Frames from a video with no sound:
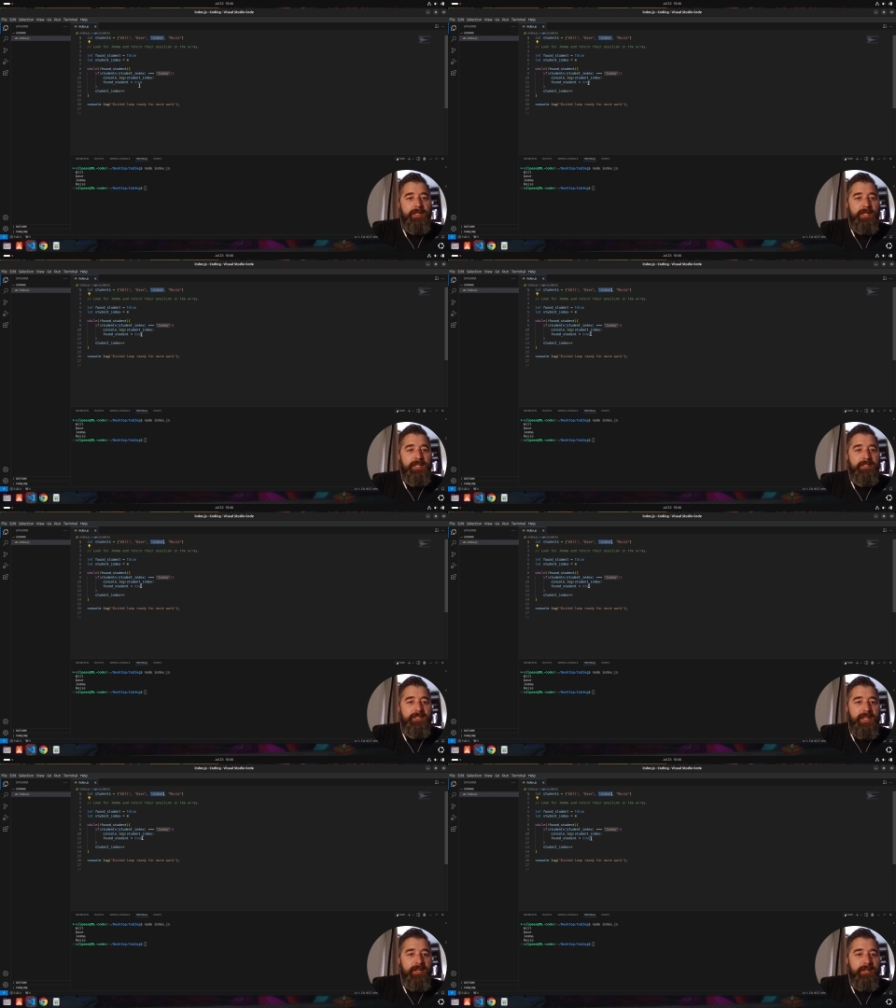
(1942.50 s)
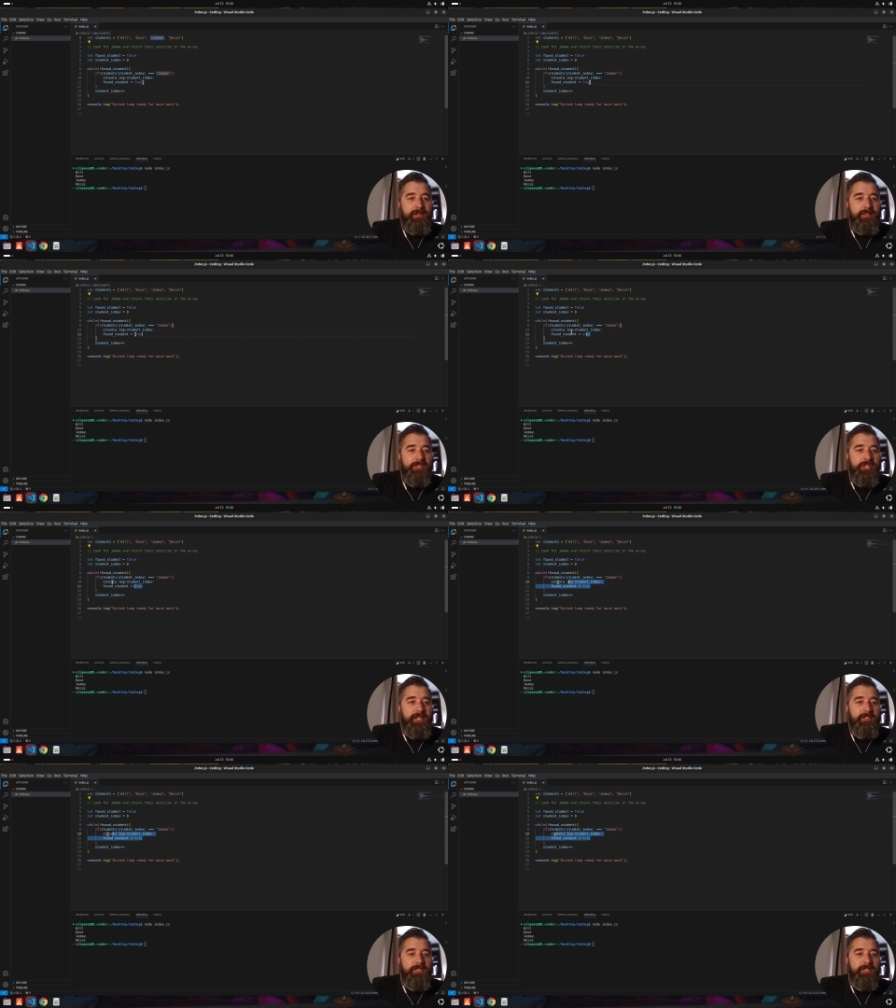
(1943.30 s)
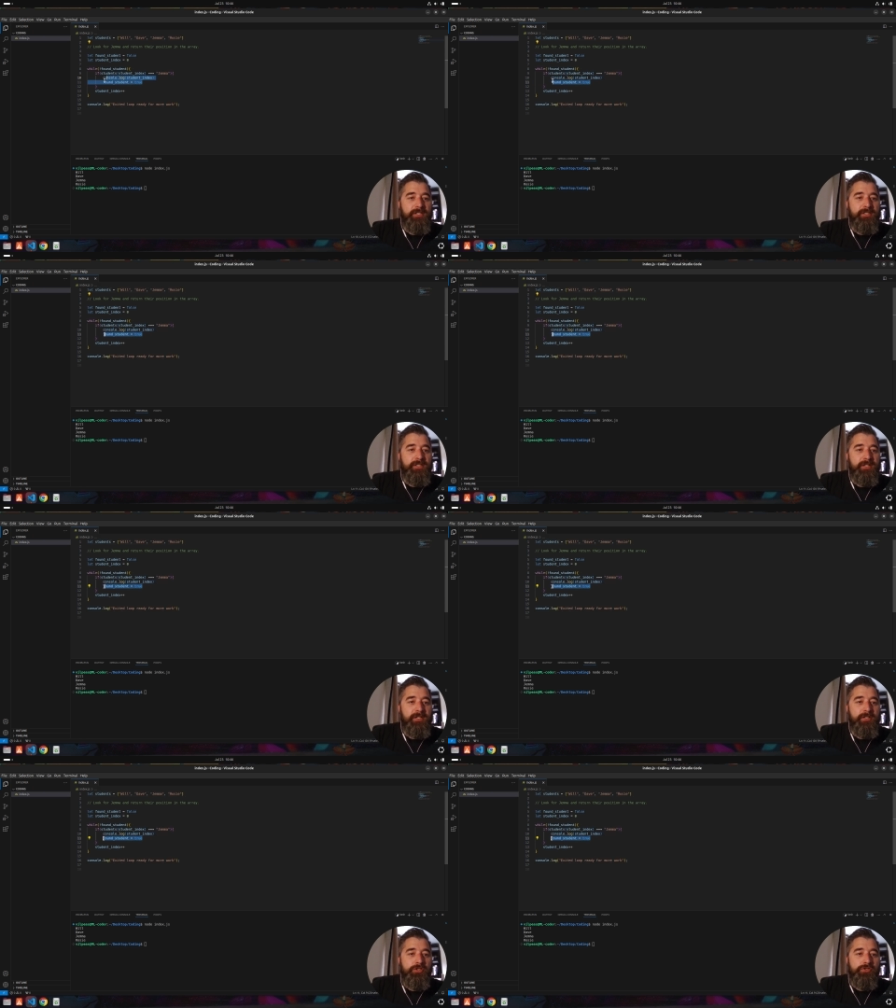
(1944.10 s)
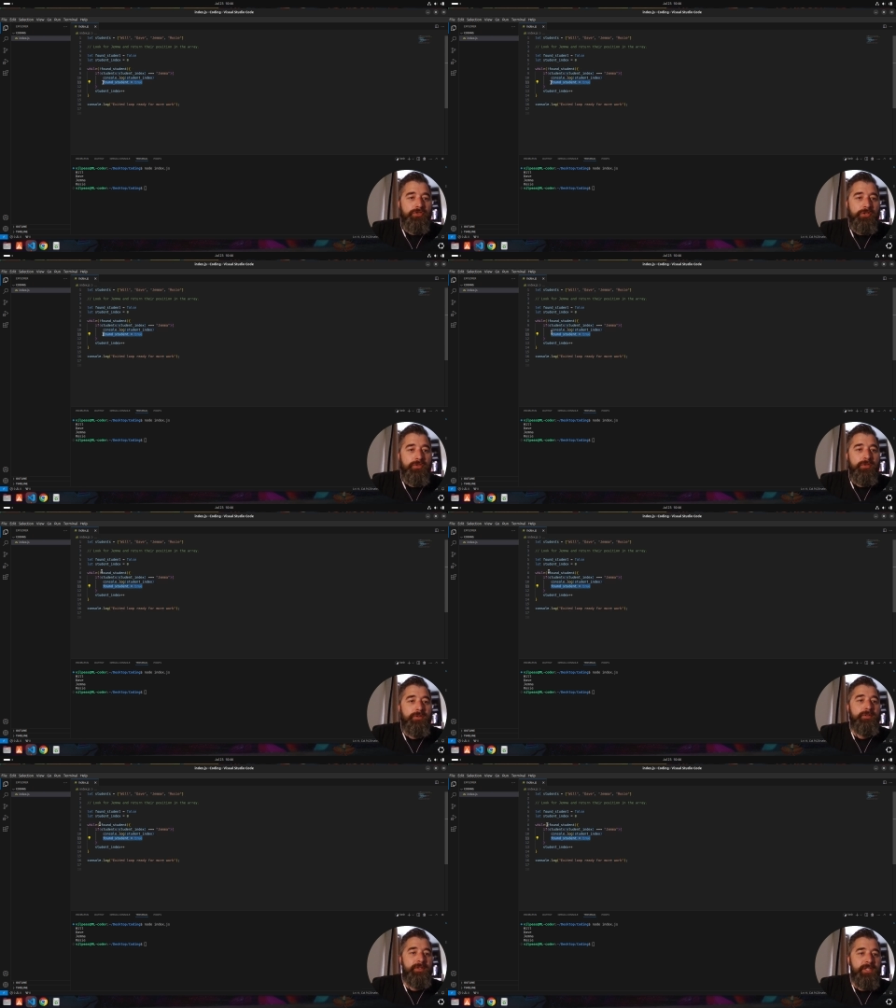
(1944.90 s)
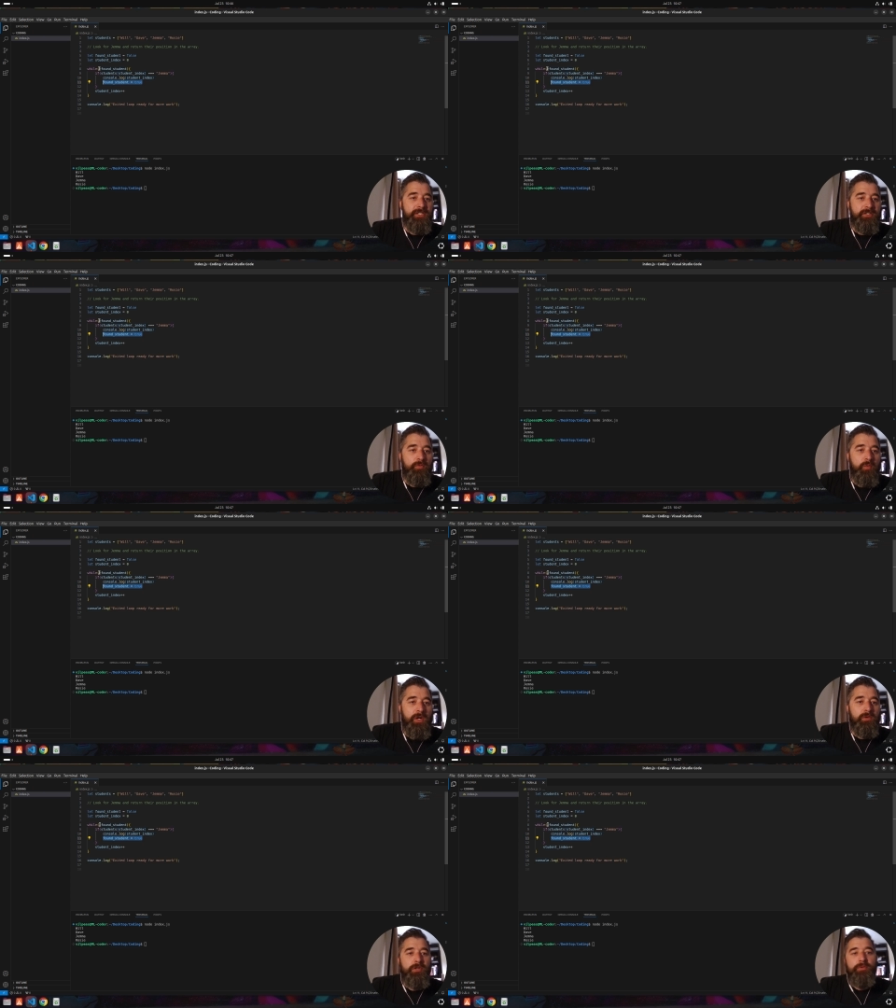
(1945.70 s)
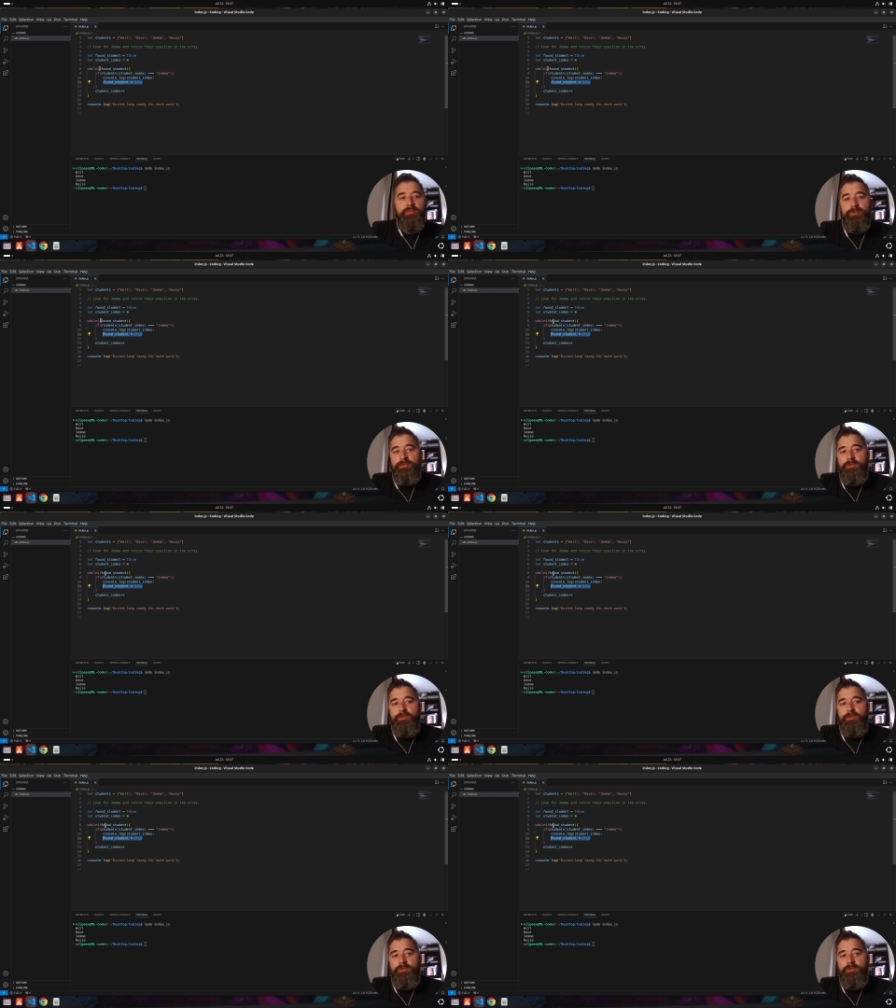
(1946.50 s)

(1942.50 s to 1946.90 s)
it's then going to change this to true. This while loop will